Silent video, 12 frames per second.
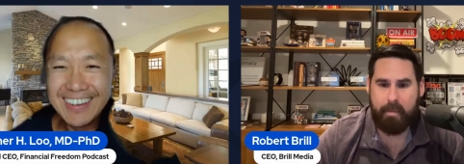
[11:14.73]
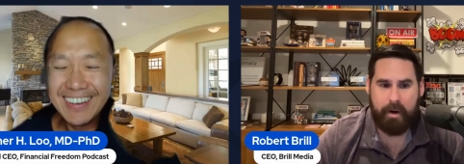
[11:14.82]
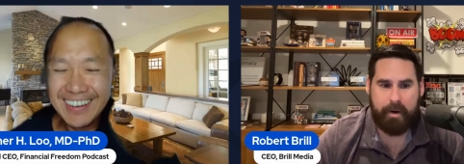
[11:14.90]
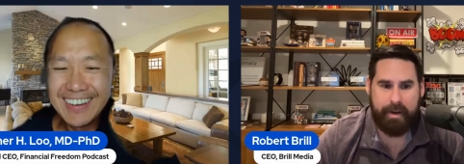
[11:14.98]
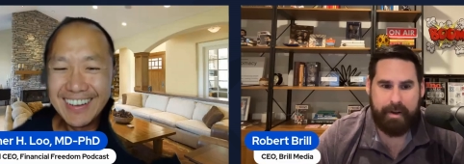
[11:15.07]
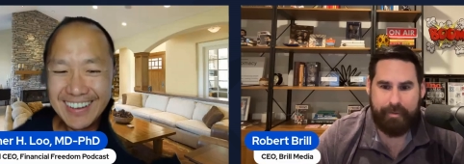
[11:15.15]

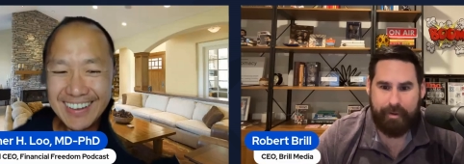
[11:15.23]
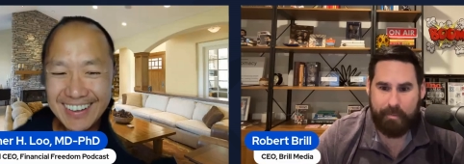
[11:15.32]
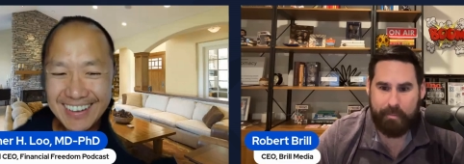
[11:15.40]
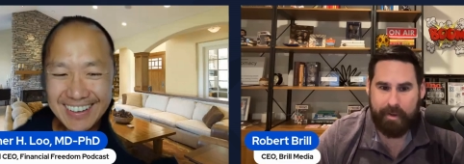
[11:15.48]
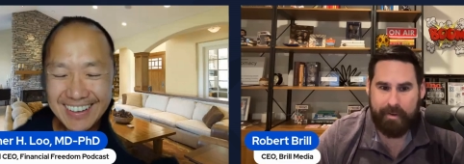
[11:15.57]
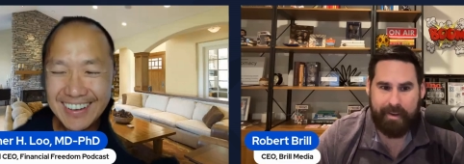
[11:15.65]
Speaker 1: marketing
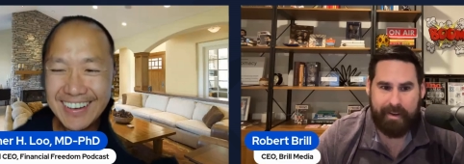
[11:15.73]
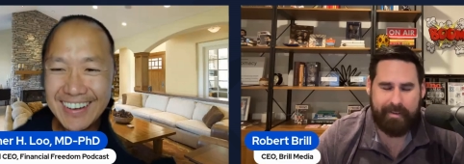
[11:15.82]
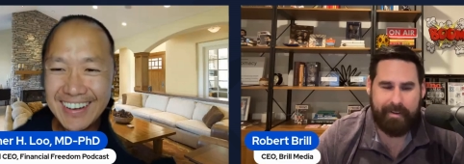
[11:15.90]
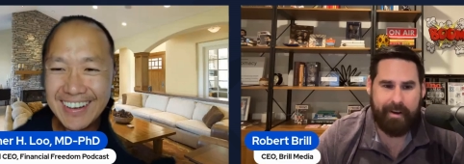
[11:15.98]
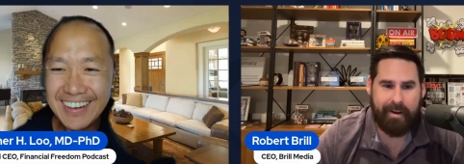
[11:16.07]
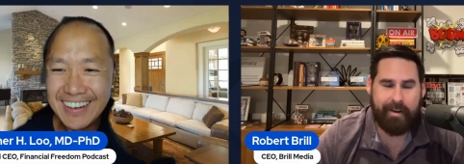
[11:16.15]
firms on
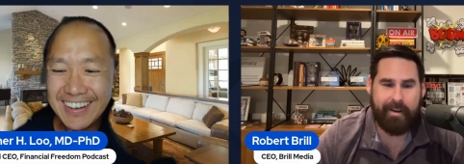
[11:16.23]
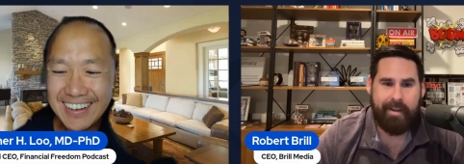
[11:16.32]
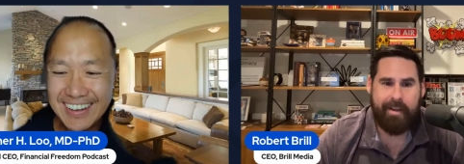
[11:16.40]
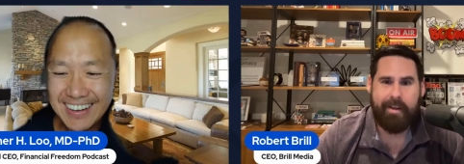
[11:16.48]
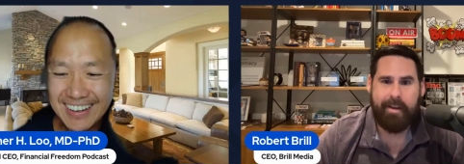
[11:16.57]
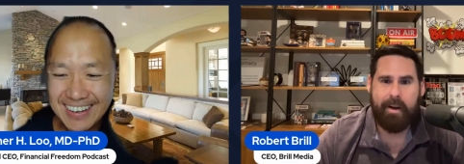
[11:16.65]
TikTok.
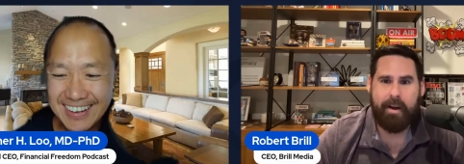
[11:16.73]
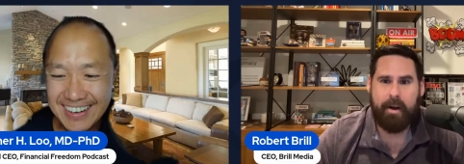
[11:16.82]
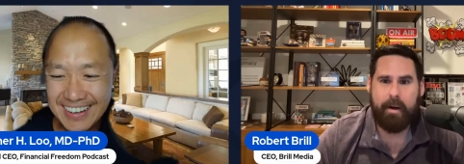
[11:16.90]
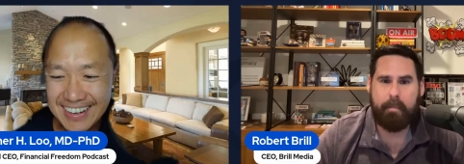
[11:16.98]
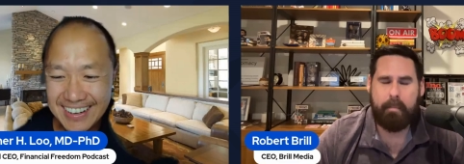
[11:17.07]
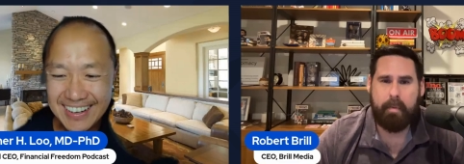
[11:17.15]

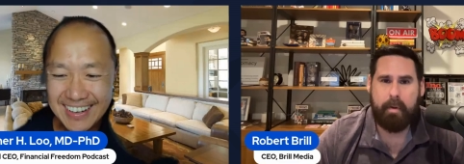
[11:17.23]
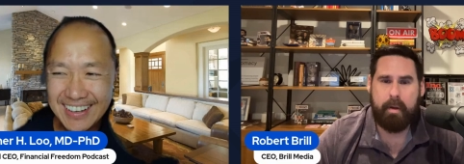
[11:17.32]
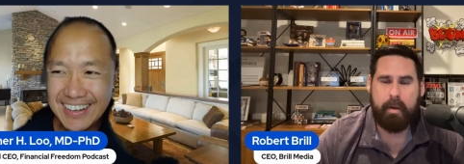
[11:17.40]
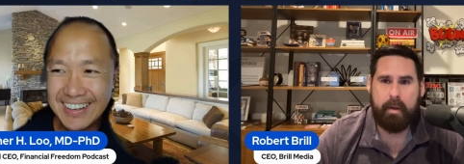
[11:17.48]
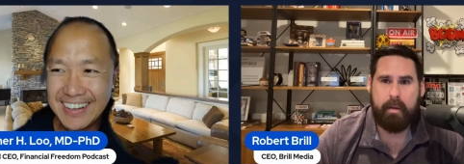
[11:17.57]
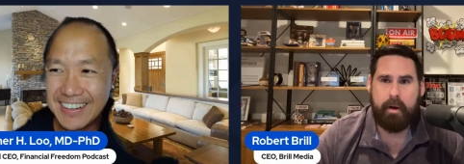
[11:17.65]
Um,
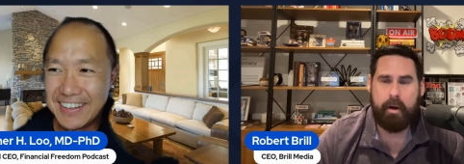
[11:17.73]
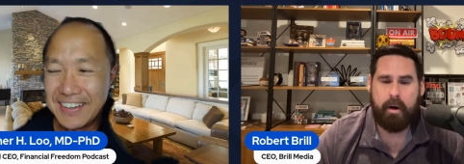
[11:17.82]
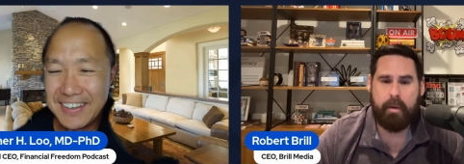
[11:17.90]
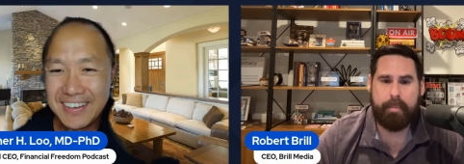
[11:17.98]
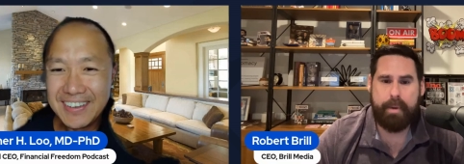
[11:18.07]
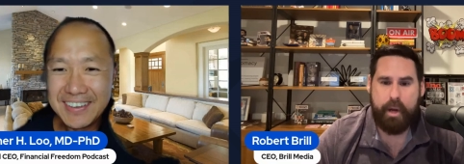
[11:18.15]
there
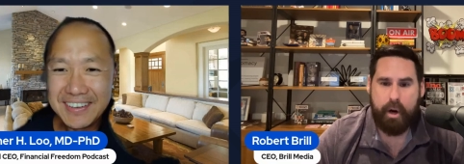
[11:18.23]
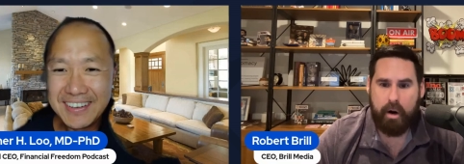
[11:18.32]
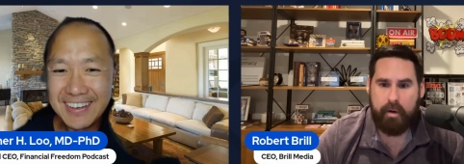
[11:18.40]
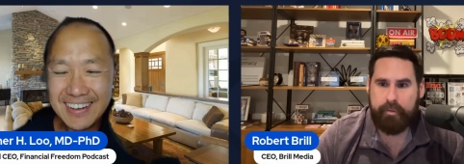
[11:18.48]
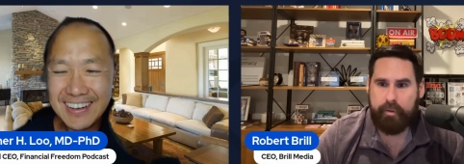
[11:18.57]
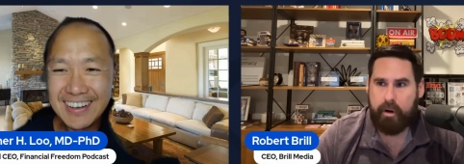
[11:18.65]
are
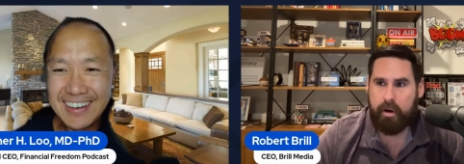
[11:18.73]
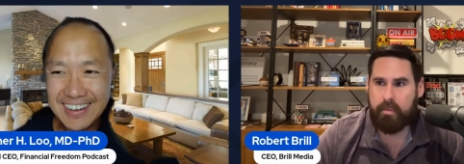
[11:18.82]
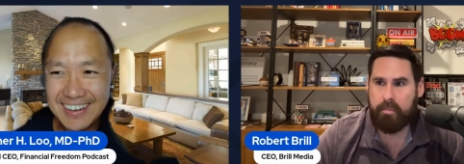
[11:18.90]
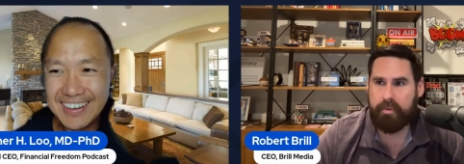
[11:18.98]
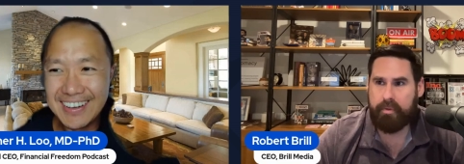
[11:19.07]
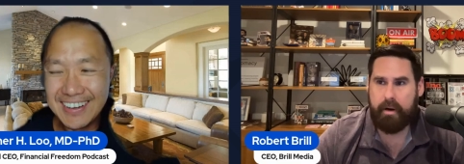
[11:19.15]
PR
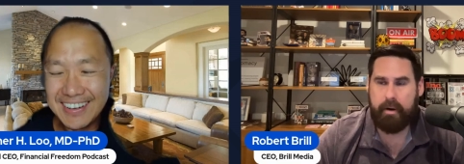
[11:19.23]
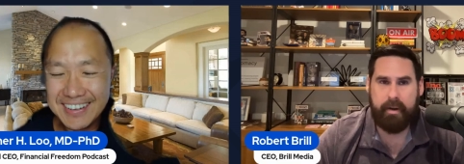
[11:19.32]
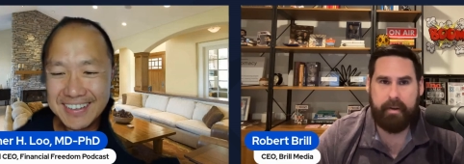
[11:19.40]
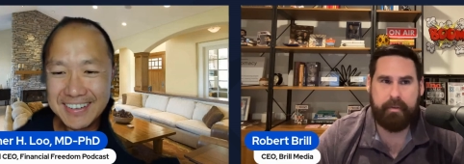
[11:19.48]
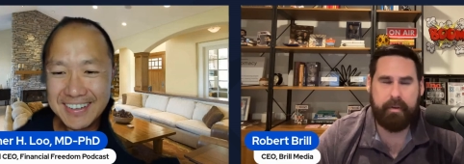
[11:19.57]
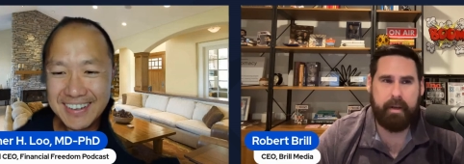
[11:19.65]
firms. There
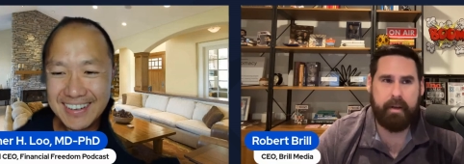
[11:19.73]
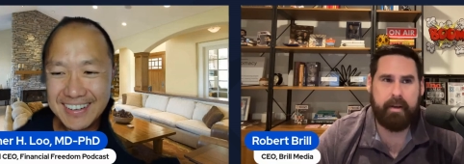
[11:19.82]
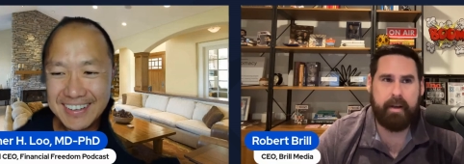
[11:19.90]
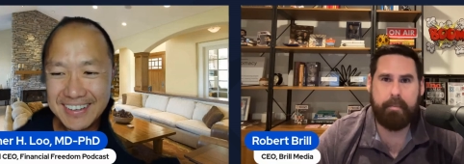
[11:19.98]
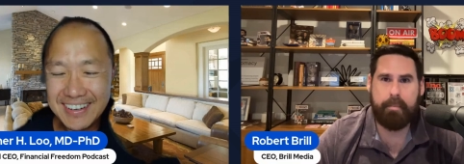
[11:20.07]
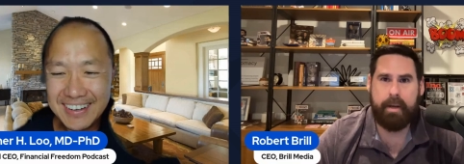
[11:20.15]
is a
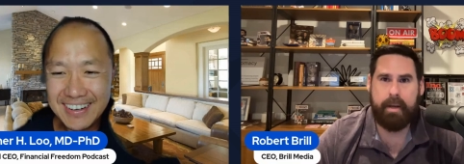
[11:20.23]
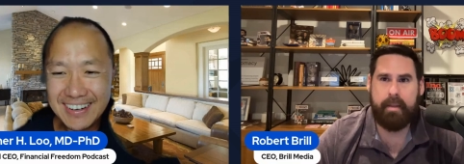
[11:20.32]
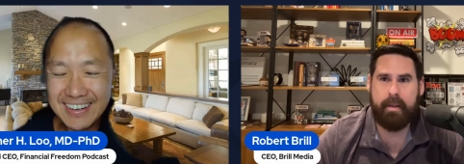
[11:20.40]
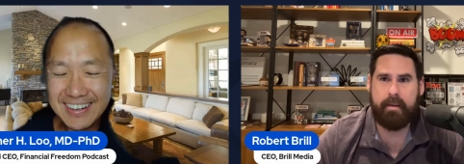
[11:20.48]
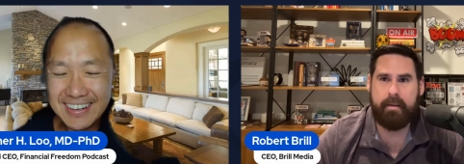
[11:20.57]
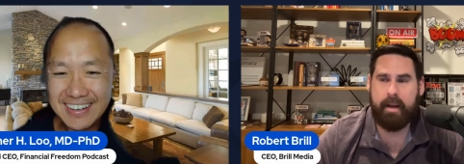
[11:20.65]
company
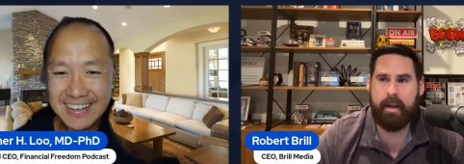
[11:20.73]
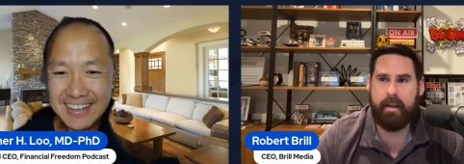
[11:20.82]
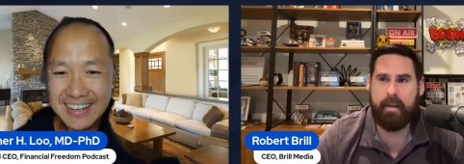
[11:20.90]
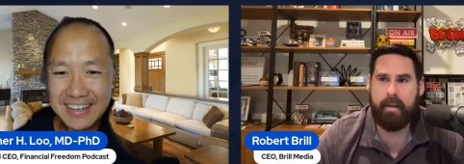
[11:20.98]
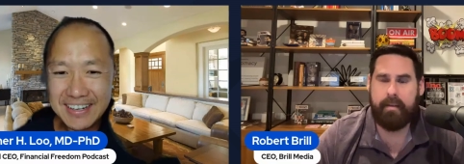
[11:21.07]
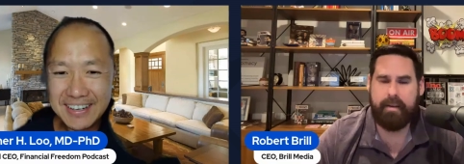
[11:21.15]
that
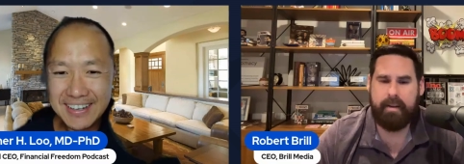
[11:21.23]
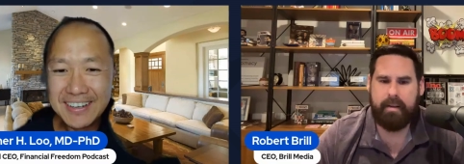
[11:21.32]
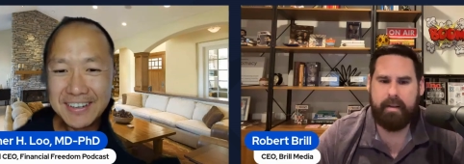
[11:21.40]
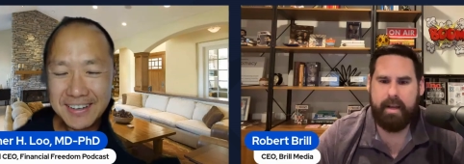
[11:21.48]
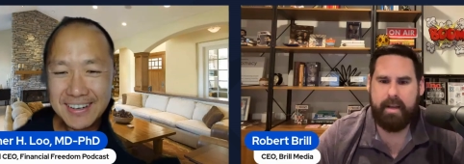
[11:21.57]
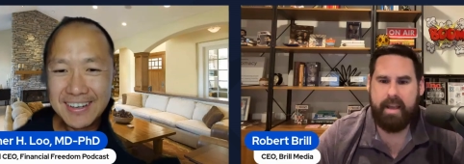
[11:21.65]
does
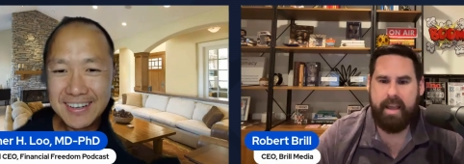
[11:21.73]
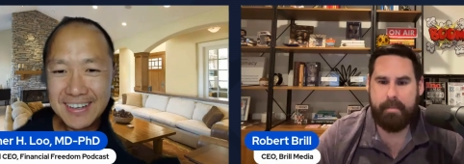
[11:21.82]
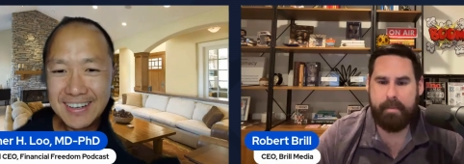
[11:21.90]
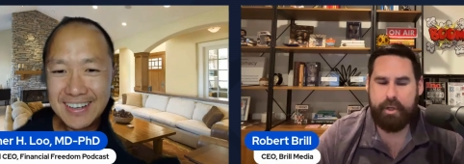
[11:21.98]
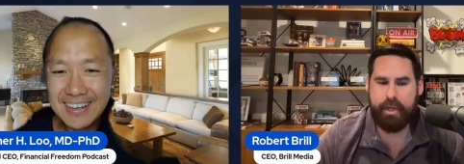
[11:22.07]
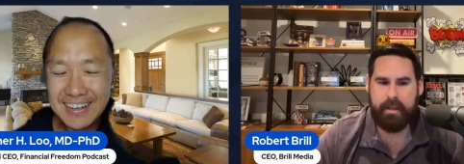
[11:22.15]
like
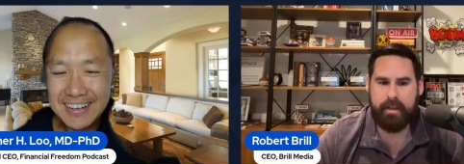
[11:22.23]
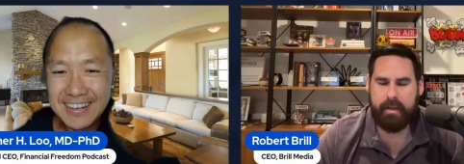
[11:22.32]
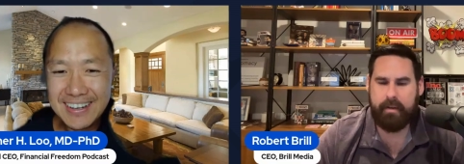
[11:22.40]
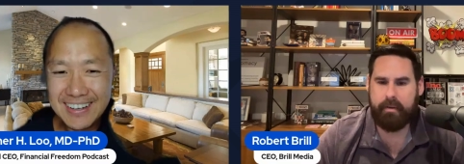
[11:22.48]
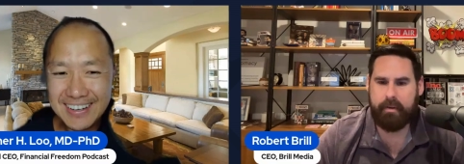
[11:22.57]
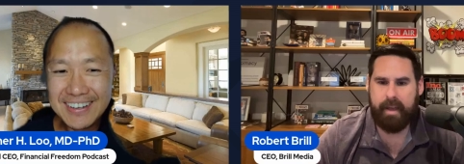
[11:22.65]
imaging,
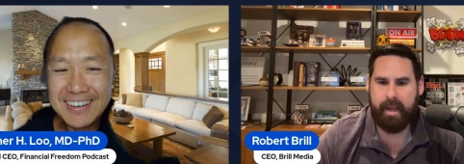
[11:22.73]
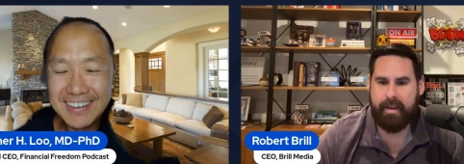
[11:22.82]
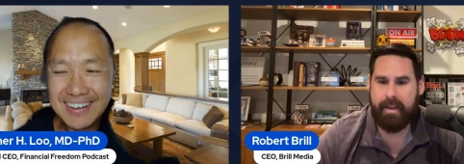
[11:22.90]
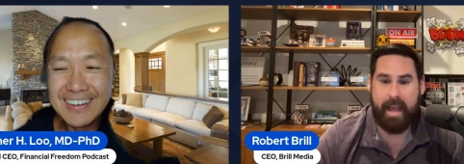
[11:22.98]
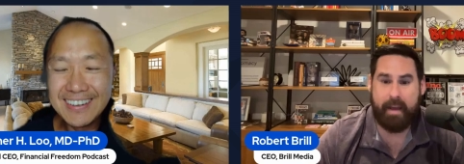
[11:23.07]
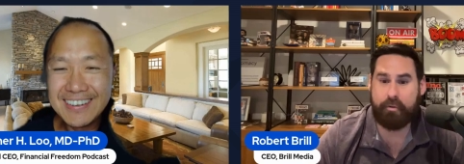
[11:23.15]
like get
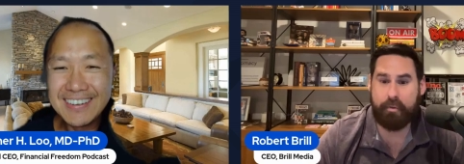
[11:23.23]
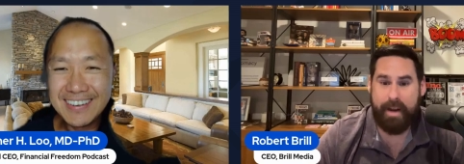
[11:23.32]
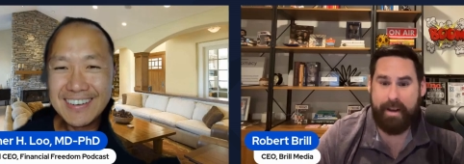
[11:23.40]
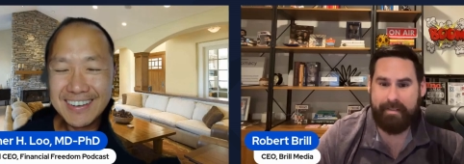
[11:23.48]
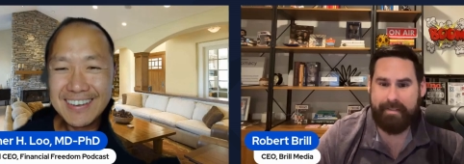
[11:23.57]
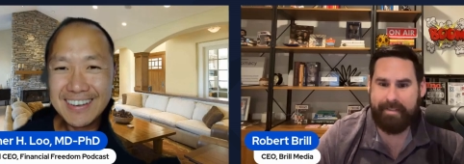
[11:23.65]

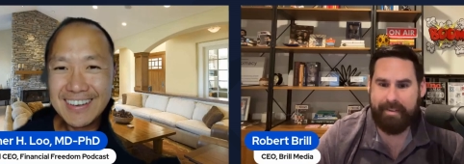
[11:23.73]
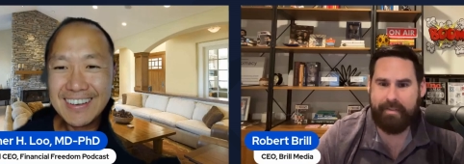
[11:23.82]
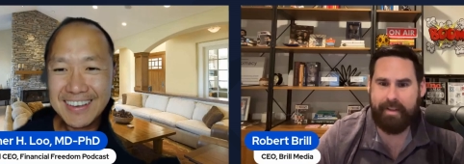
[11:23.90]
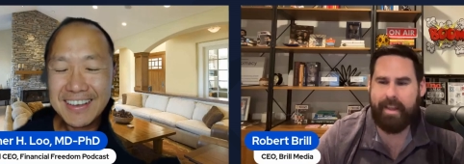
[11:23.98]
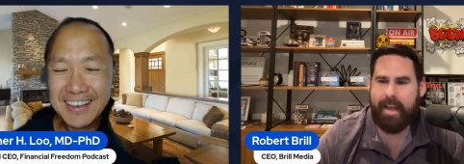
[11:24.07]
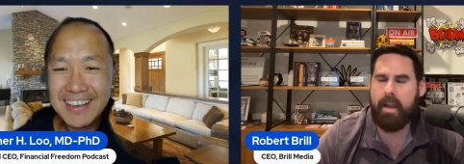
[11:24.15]
X-rays and stuff
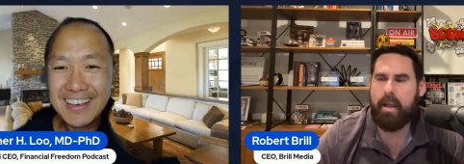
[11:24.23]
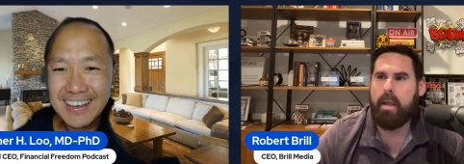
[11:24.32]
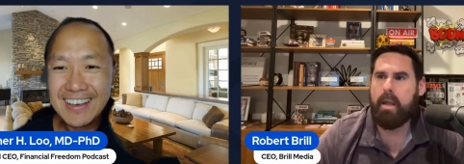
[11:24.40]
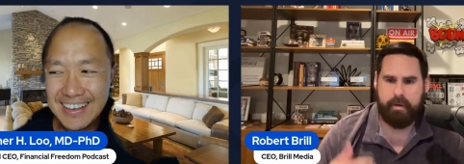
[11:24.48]
like that.